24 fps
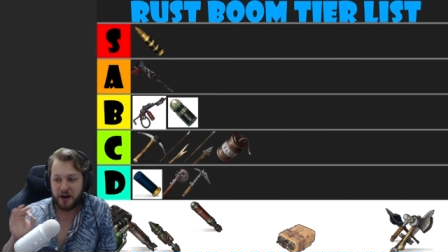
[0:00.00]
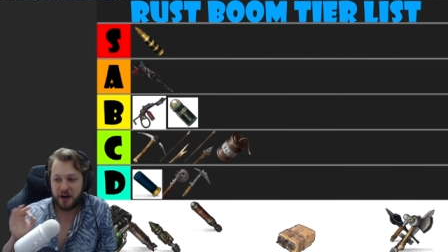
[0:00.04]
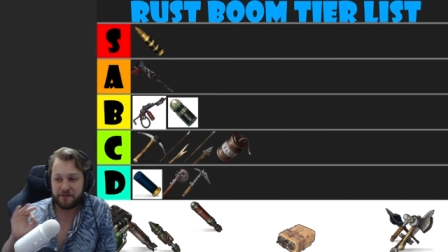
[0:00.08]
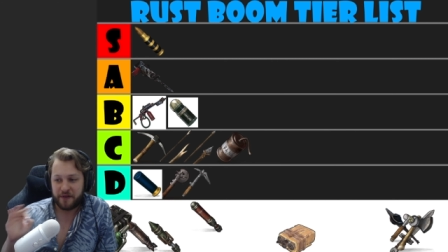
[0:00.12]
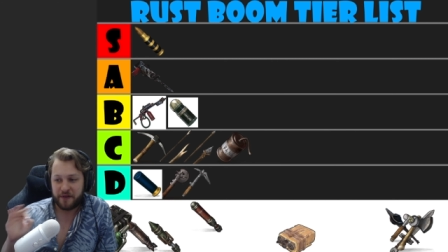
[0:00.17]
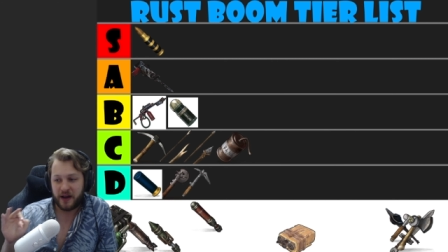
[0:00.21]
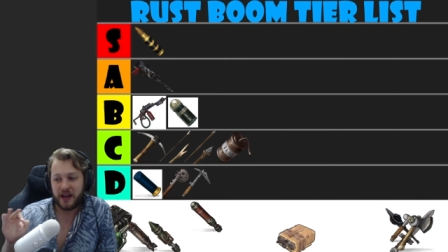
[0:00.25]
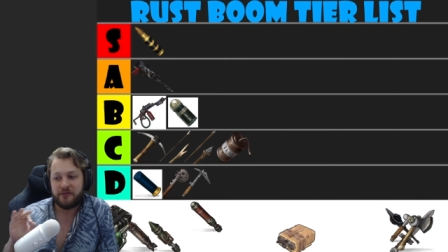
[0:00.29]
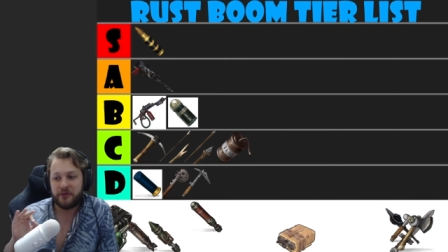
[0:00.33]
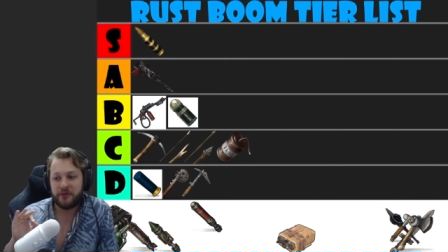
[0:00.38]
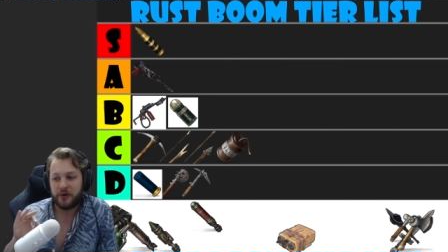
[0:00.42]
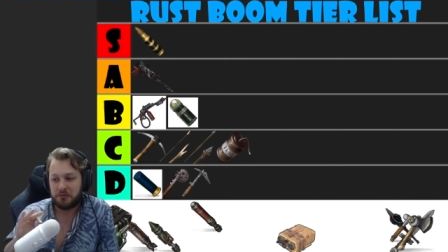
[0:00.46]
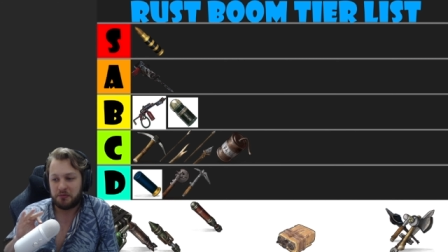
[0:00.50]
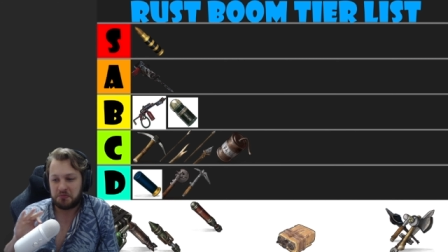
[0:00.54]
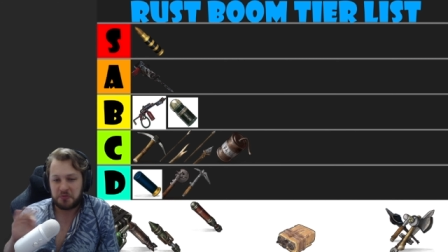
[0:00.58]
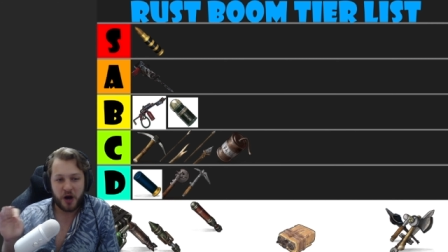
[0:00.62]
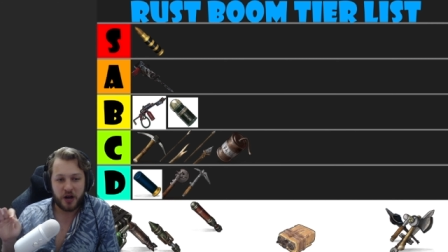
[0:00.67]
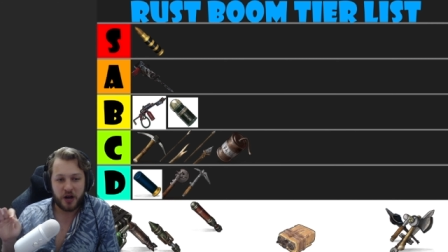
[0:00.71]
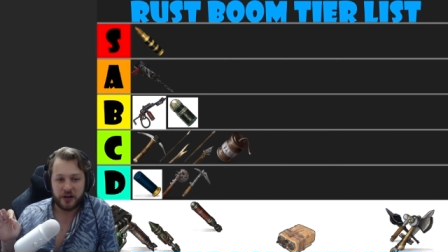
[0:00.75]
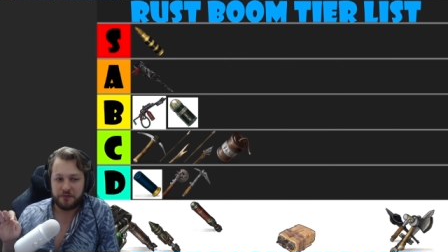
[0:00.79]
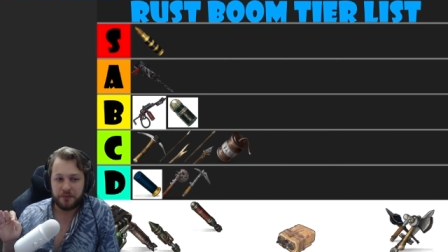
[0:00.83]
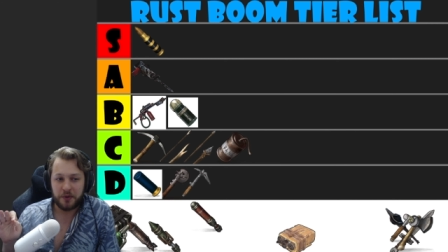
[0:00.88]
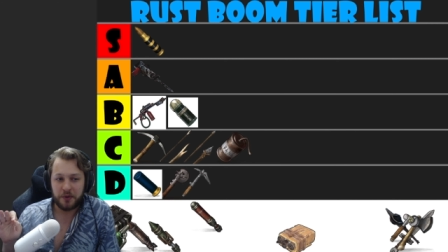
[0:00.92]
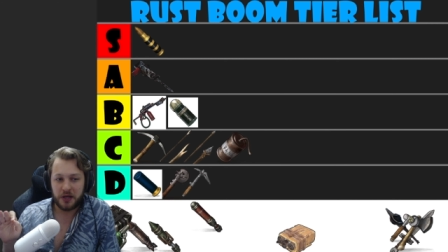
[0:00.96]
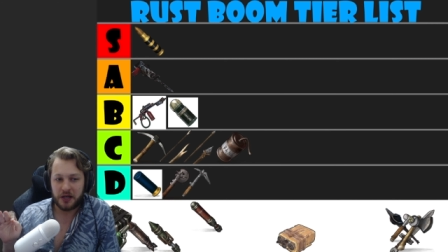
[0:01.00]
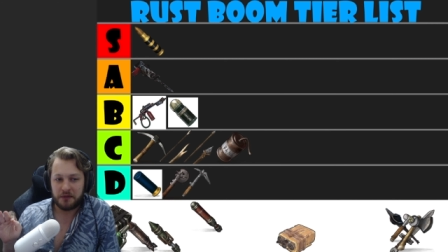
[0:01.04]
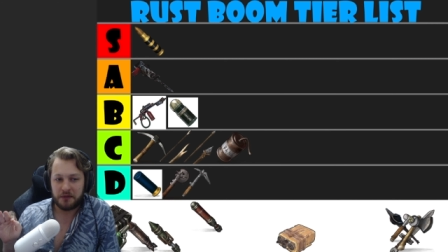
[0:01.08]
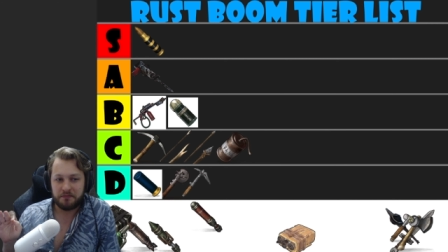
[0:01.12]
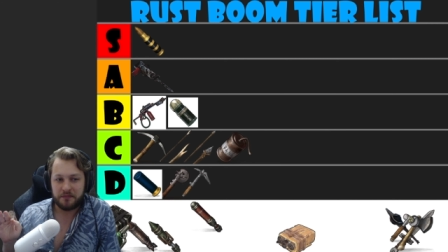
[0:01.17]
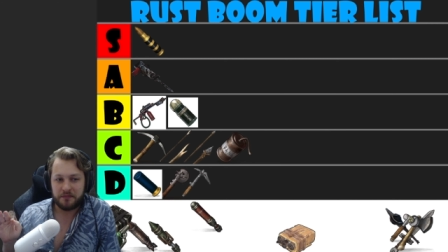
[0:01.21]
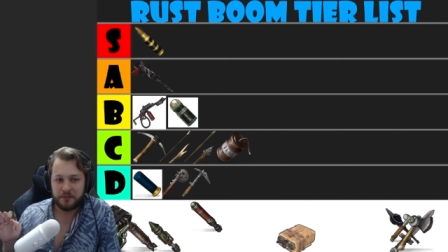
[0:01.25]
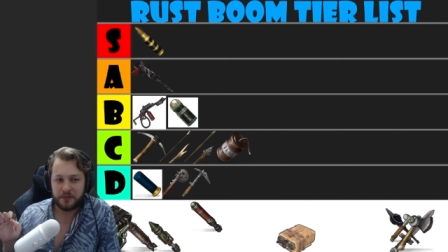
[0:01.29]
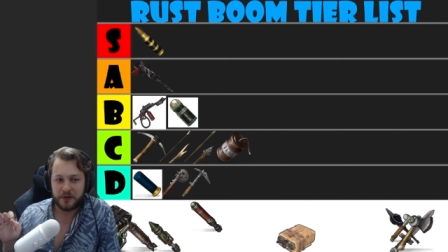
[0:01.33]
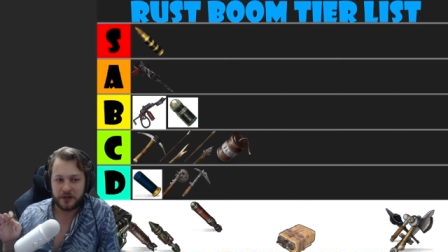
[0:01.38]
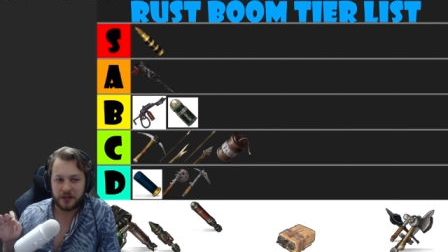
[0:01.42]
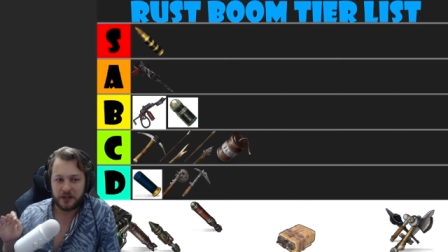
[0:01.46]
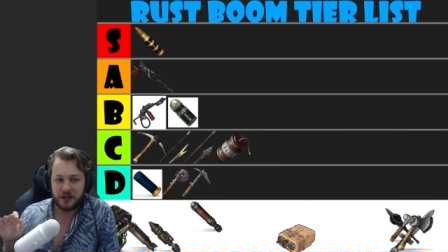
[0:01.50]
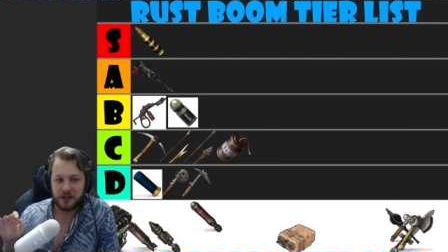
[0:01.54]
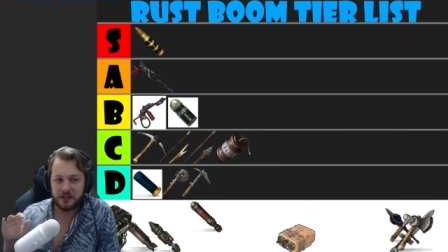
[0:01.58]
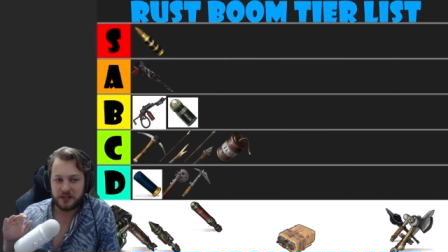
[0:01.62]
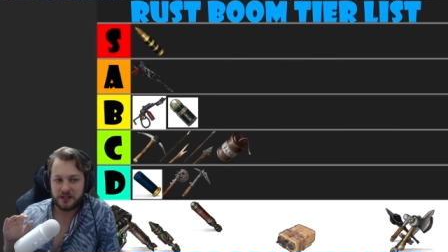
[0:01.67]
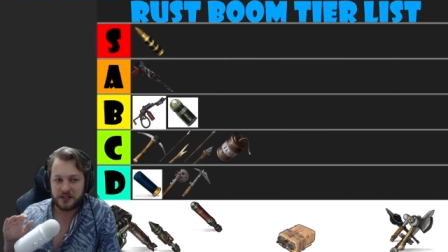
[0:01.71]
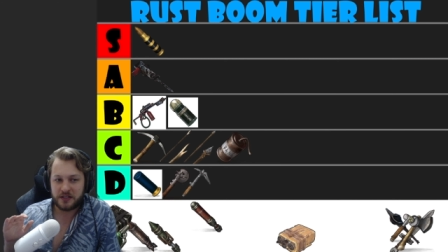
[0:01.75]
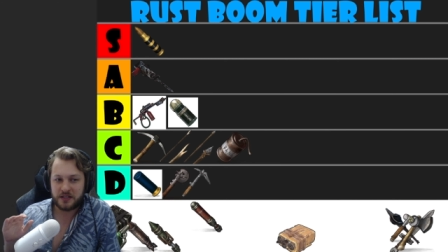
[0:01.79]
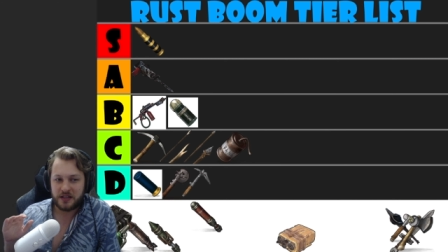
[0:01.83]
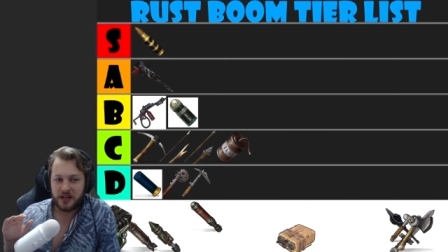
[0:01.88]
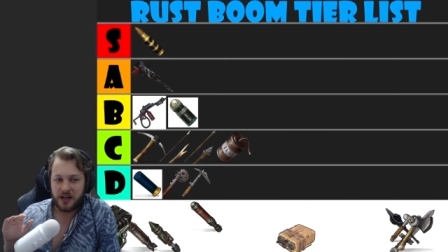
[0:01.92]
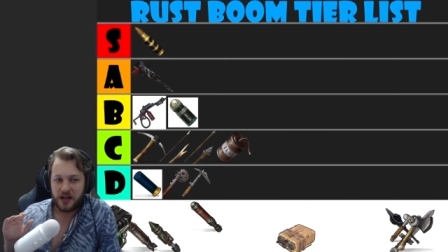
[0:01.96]
favourite kind of bullet
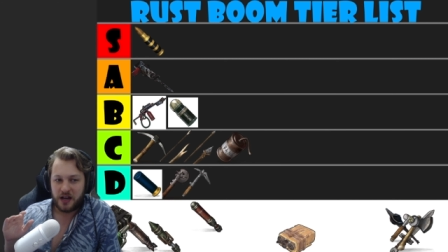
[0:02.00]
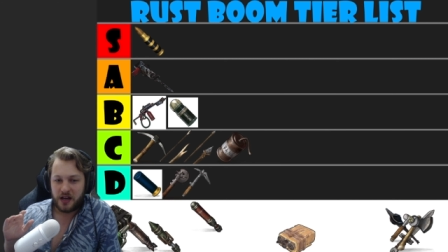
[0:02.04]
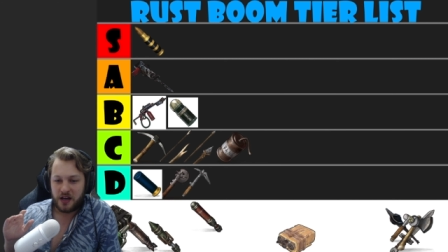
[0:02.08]
because